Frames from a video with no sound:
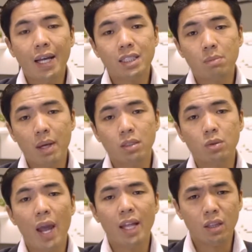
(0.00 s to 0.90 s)
SMS
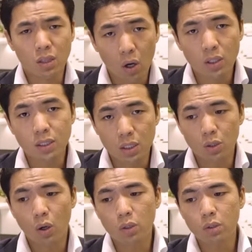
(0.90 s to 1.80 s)
to endorse the
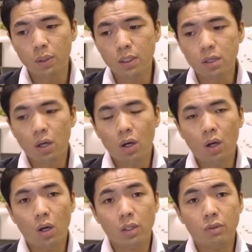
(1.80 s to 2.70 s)
document
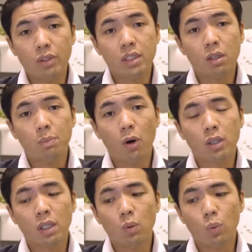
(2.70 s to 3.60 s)
on the resale
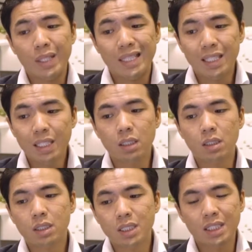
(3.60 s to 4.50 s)
portal
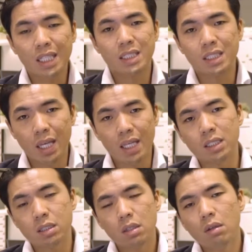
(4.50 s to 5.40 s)
within 6 days